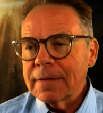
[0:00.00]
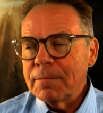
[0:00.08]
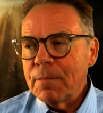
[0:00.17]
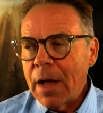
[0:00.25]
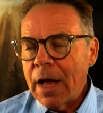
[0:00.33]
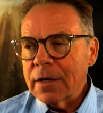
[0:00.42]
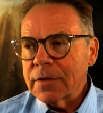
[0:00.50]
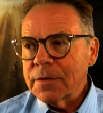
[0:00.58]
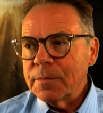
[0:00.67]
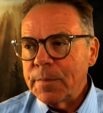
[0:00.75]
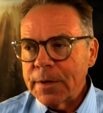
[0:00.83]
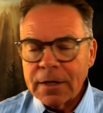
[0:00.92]

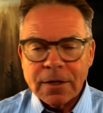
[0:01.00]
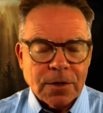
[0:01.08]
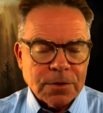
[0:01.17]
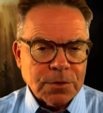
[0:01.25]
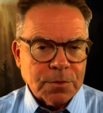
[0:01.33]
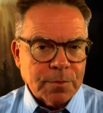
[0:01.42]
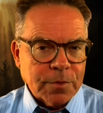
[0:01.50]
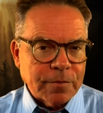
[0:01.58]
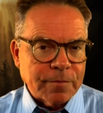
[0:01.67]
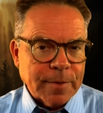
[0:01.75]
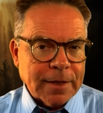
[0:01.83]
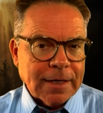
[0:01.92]
modern Pentecostal
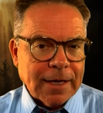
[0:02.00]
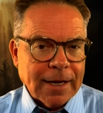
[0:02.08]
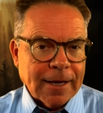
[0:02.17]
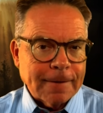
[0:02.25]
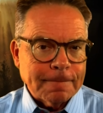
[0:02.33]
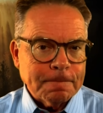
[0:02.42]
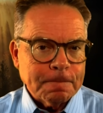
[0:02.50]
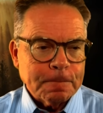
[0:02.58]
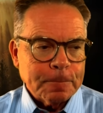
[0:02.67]
movement. And